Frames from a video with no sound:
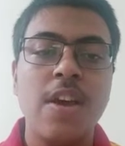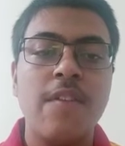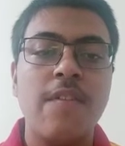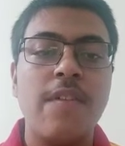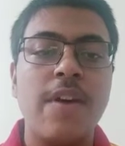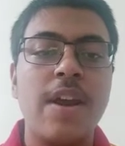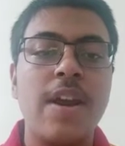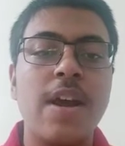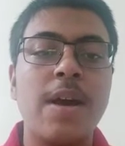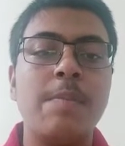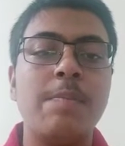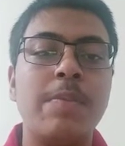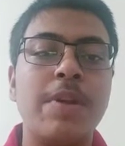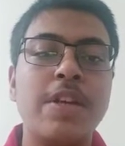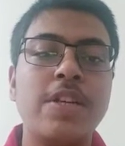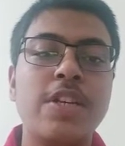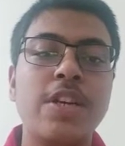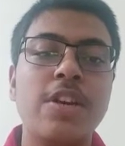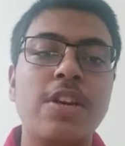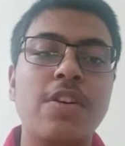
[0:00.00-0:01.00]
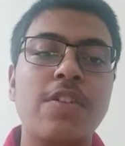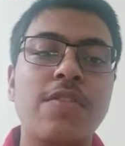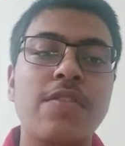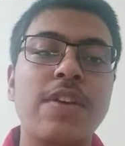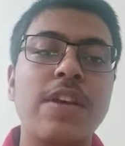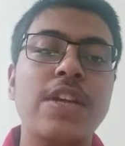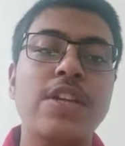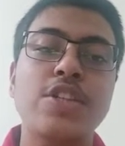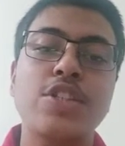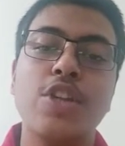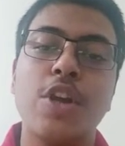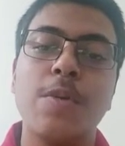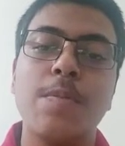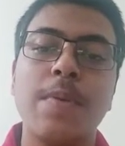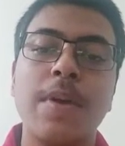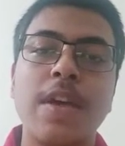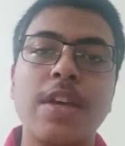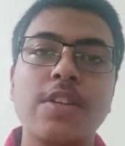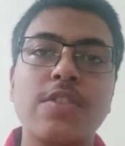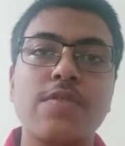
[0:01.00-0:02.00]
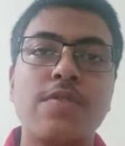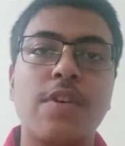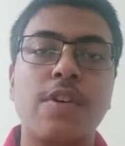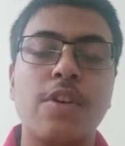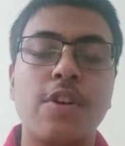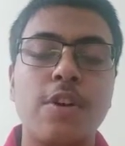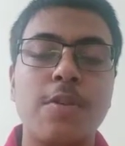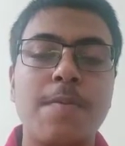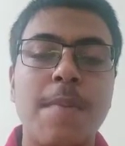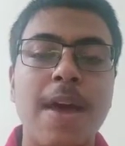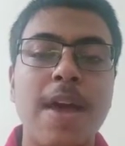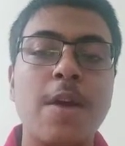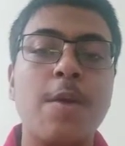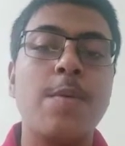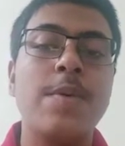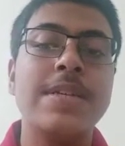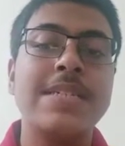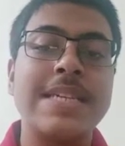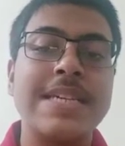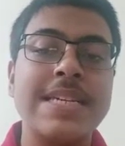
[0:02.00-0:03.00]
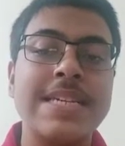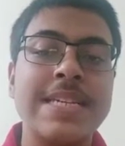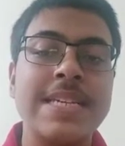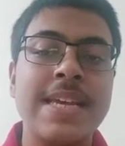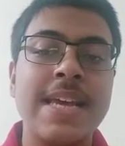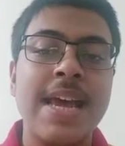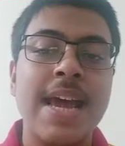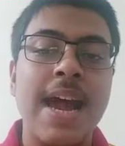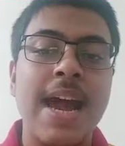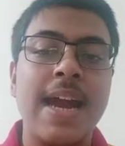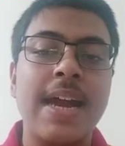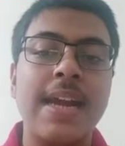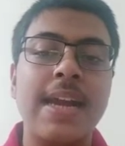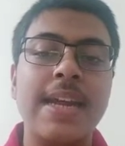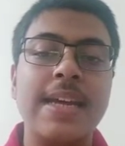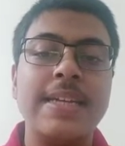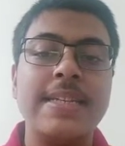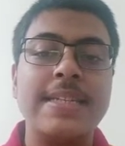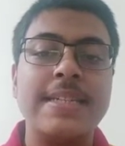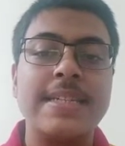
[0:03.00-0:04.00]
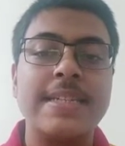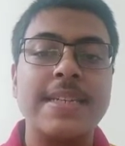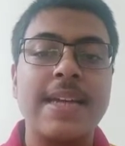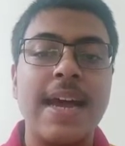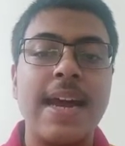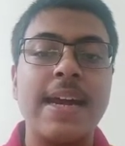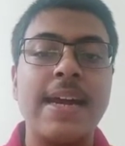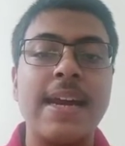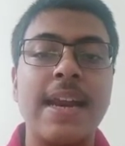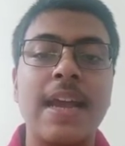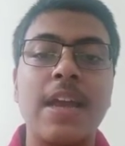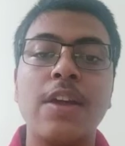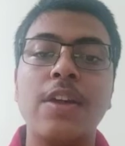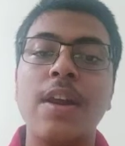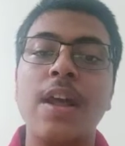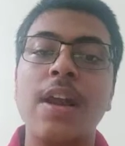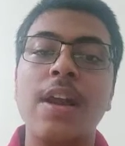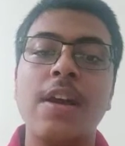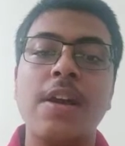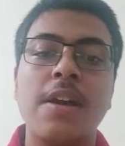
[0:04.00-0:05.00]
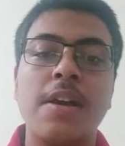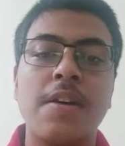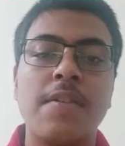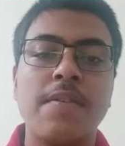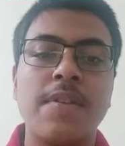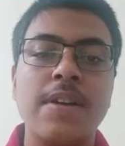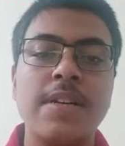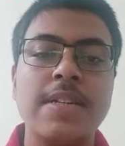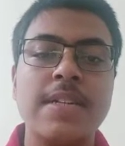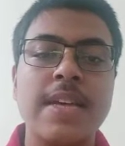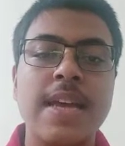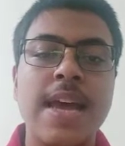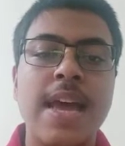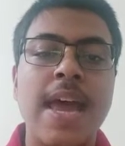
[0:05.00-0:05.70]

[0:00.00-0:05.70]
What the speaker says: where completion of each topic is followed by quizzes and tests at regular intervals,